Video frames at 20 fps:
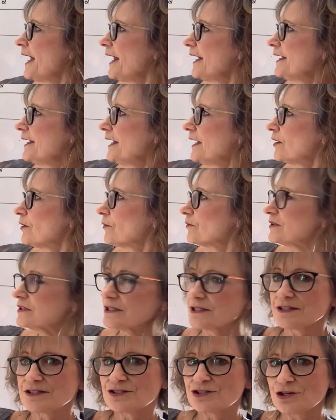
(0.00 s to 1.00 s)
Now, to
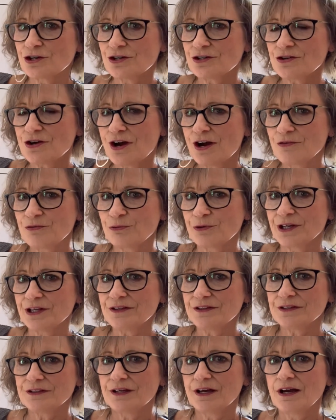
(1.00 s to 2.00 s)
start off with,
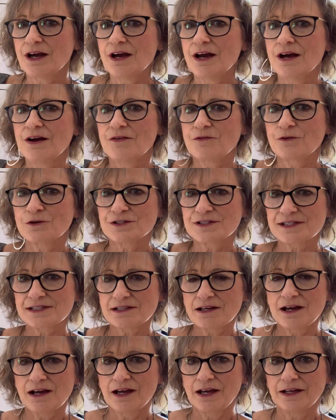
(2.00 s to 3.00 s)
for
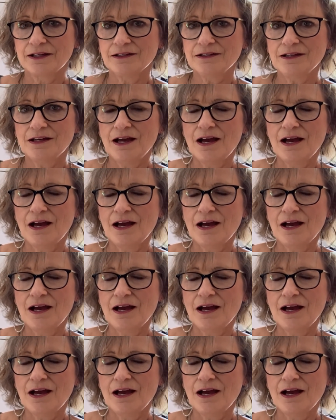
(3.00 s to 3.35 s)
sine,